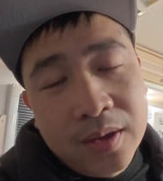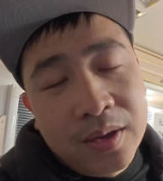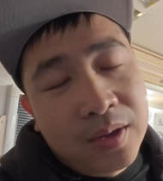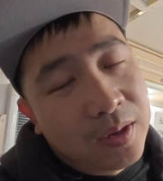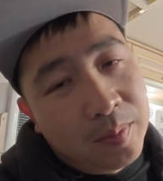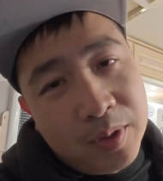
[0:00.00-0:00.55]

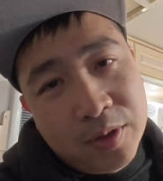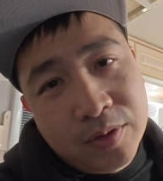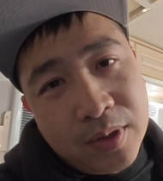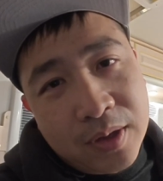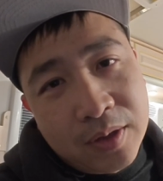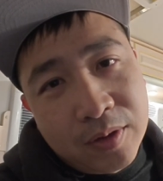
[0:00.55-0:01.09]
and I managed to
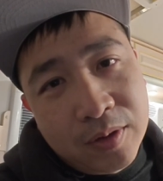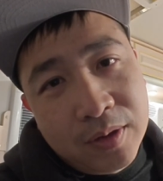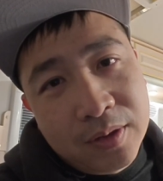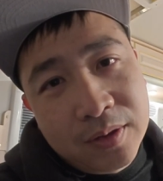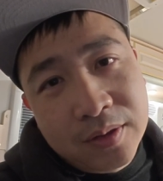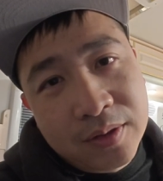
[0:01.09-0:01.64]
get a
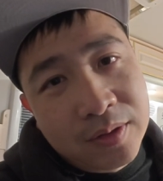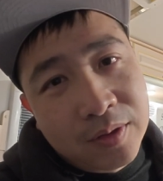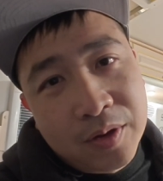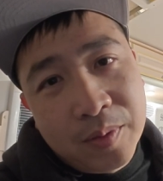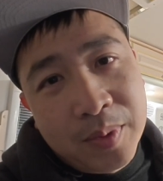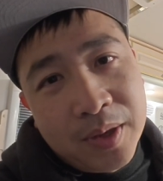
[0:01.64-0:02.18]
toilet.
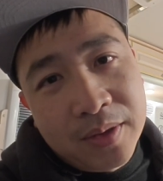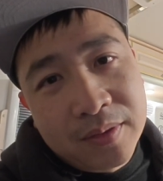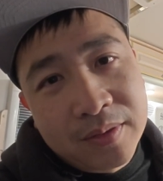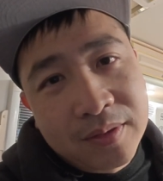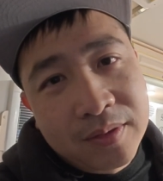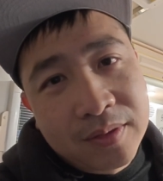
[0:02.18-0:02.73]
God
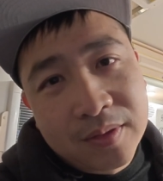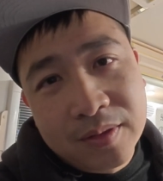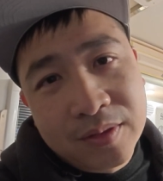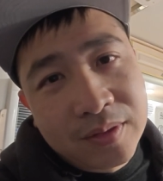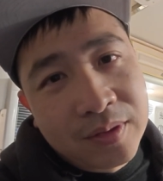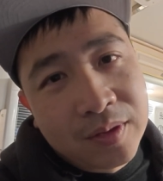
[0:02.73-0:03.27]
bless.
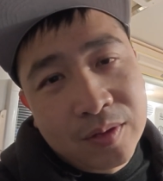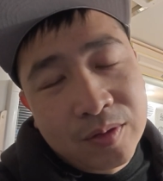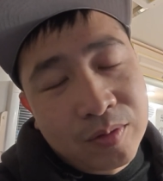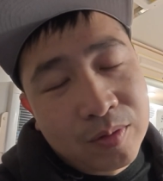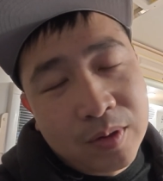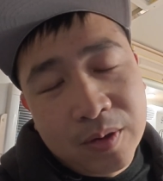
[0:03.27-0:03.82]

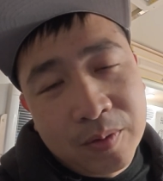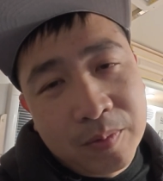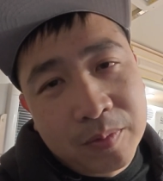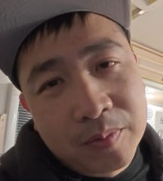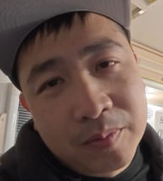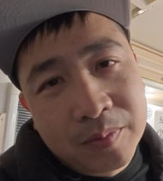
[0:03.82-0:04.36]
So now
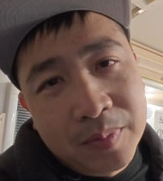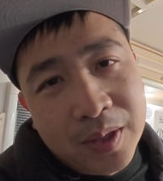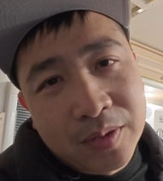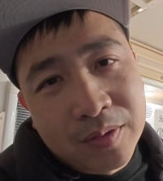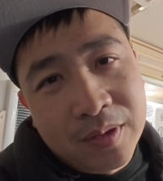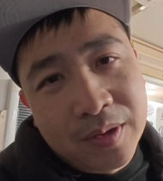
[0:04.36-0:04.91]
back
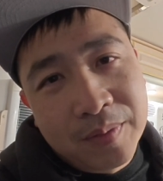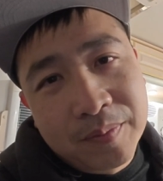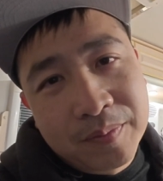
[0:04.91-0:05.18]
to sleep.